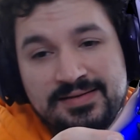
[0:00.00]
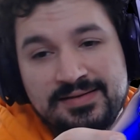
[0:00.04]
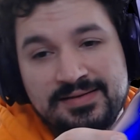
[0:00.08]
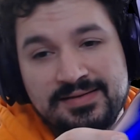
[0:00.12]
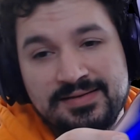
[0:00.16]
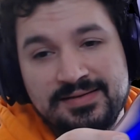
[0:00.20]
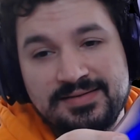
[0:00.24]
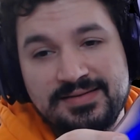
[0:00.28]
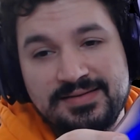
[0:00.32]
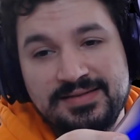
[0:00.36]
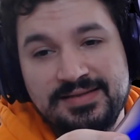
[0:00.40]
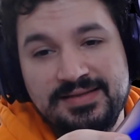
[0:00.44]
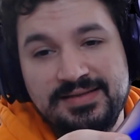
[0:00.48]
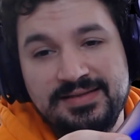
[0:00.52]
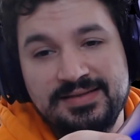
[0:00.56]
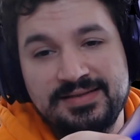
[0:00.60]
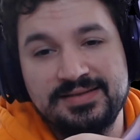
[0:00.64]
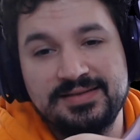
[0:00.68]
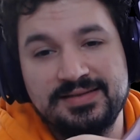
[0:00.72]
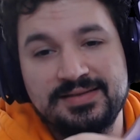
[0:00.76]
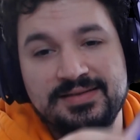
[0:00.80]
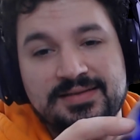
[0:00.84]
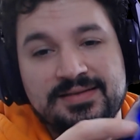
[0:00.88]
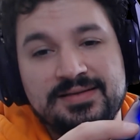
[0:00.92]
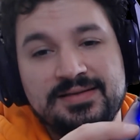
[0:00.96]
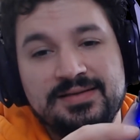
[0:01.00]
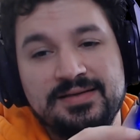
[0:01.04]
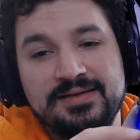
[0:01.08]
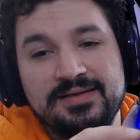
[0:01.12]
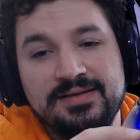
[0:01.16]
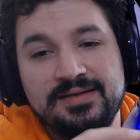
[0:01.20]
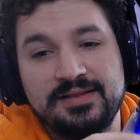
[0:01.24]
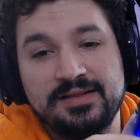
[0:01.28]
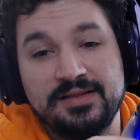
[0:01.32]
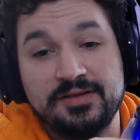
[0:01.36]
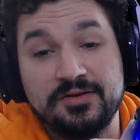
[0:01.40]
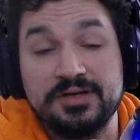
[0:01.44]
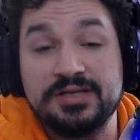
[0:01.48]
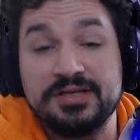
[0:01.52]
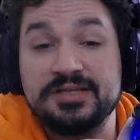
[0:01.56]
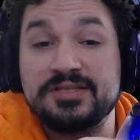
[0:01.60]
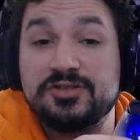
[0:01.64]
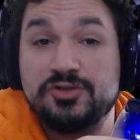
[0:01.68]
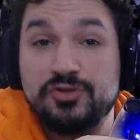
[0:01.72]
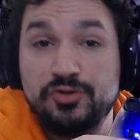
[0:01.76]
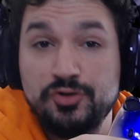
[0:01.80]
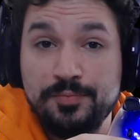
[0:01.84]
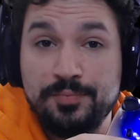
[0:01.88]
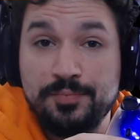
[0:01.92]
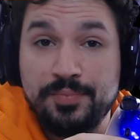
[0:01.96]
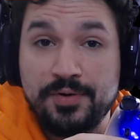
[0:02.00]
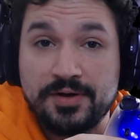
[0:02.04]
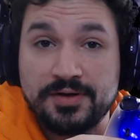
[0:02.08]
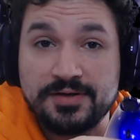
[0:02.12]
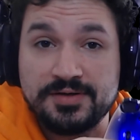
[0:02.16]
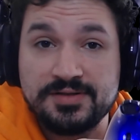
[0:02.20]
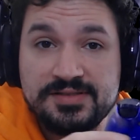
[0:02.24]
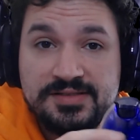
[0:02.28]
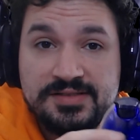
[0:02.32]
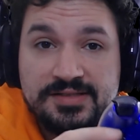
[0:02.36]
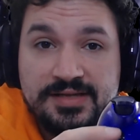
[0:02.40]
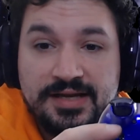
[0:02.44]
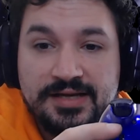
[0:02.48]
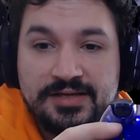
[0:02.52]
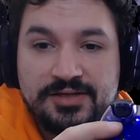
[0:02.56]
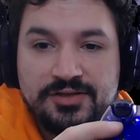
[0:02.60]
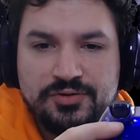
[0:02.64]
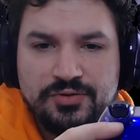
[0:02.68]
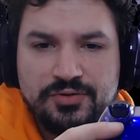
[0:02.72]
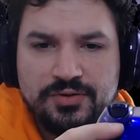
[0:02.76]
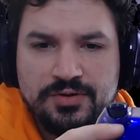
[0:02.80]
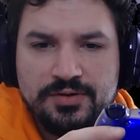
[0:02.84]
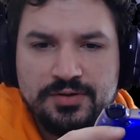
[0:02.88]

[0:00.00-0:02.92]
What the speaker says: See? It only has 2 buttons and 2